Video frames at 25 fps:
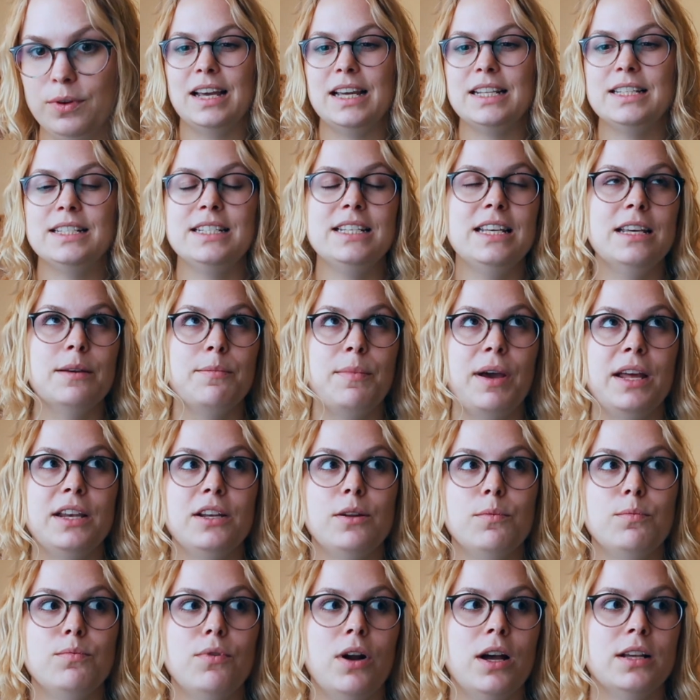I'd see a
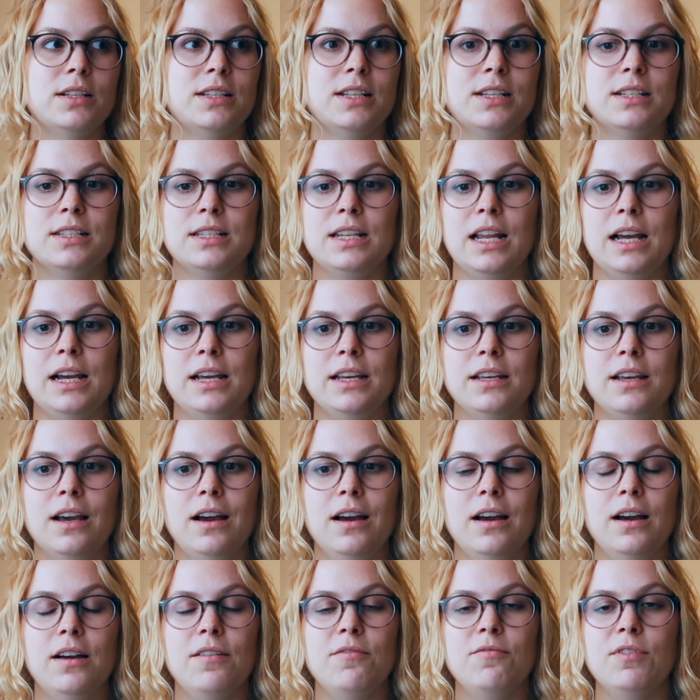manual process like
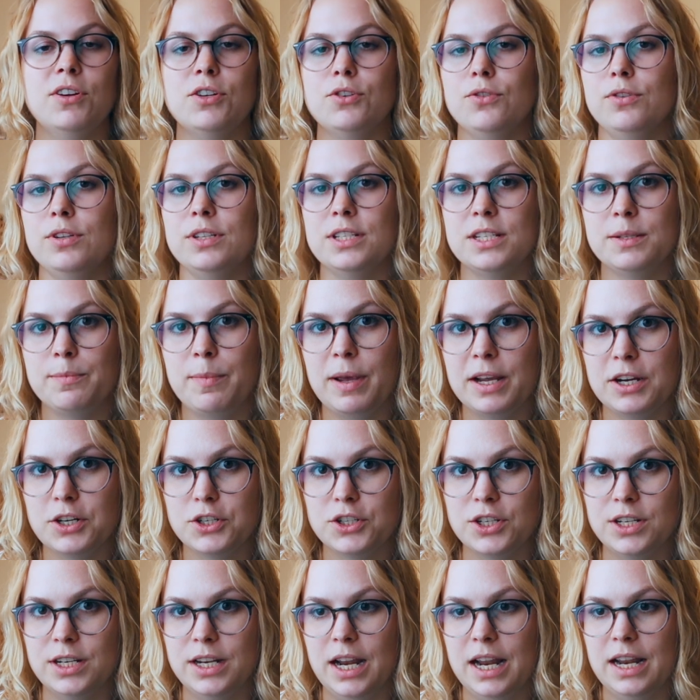a visual
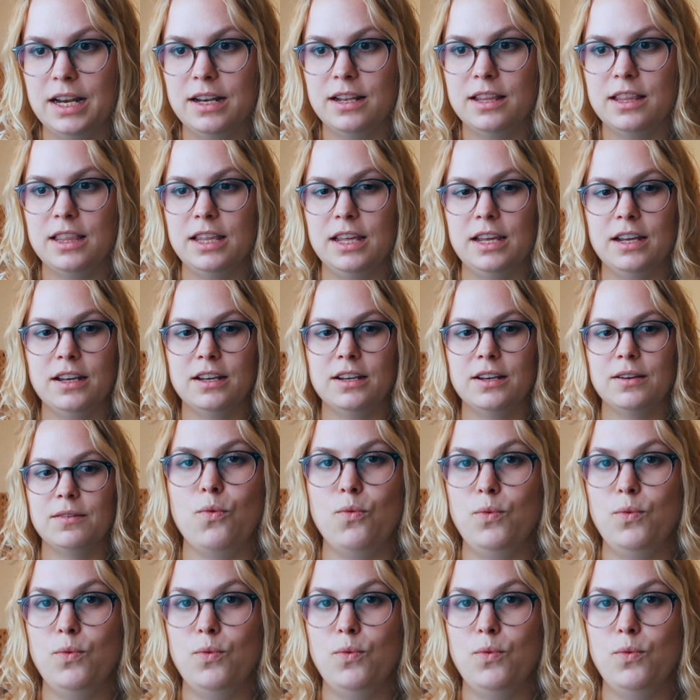inspection and think,